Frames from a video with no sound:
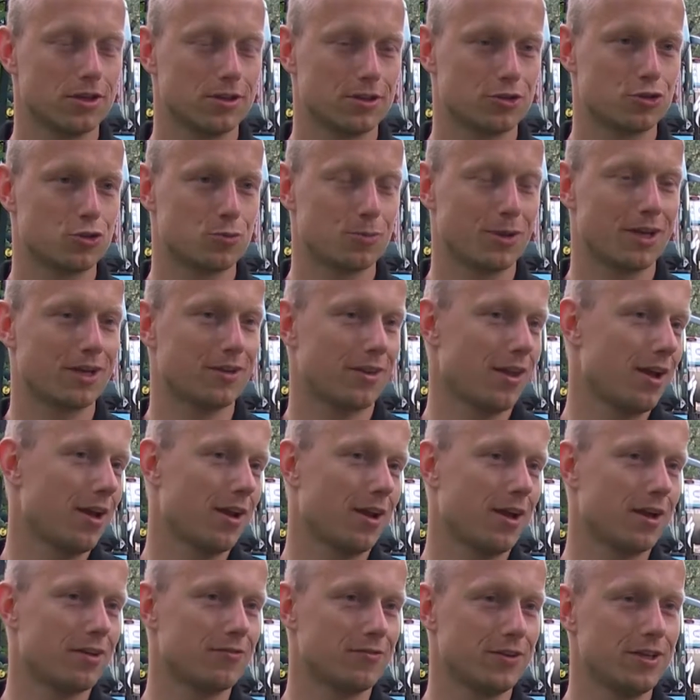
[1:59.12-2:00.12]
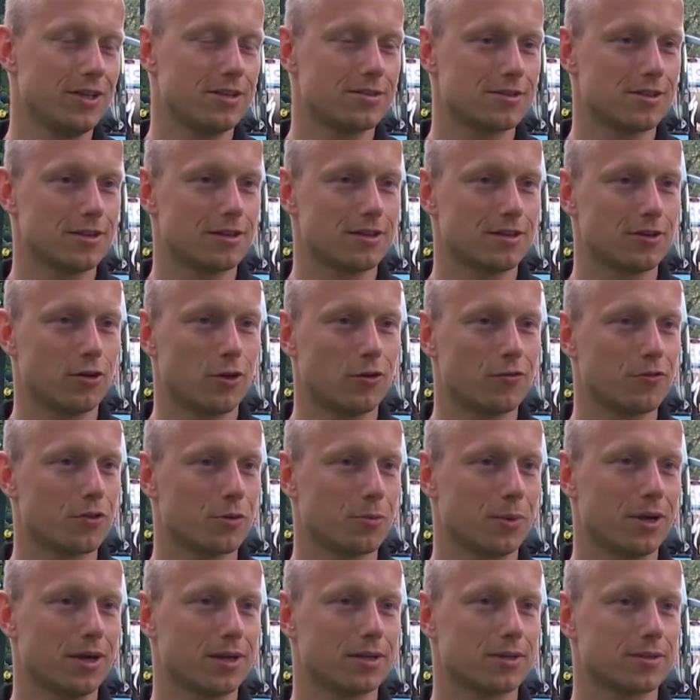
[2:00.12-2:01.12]
to make their life easier off the
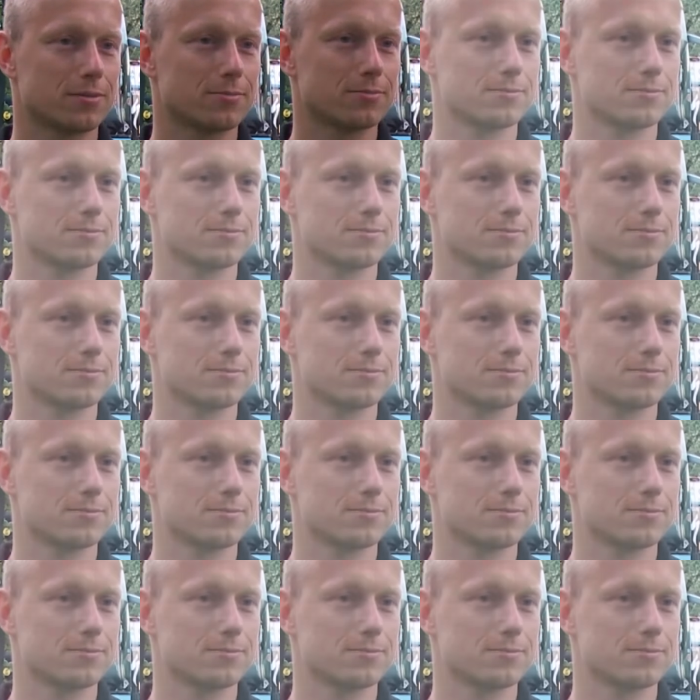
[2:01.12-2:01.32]
bike.